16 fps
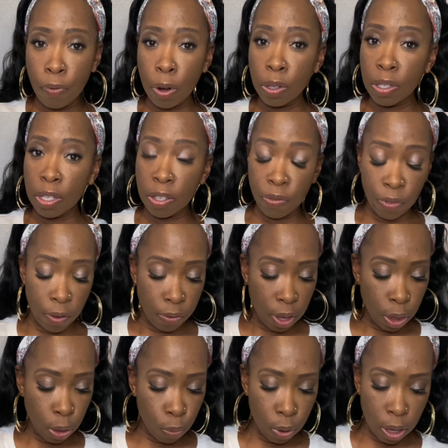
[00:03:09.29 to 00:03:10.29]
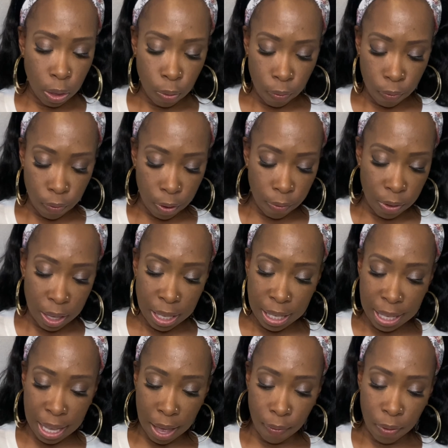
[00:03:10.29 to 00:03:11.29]
verses 53 through
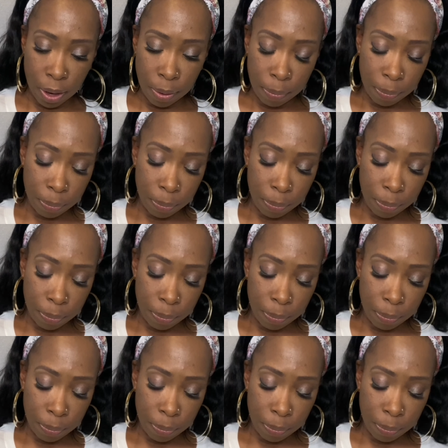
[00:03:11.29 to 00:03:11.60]
57.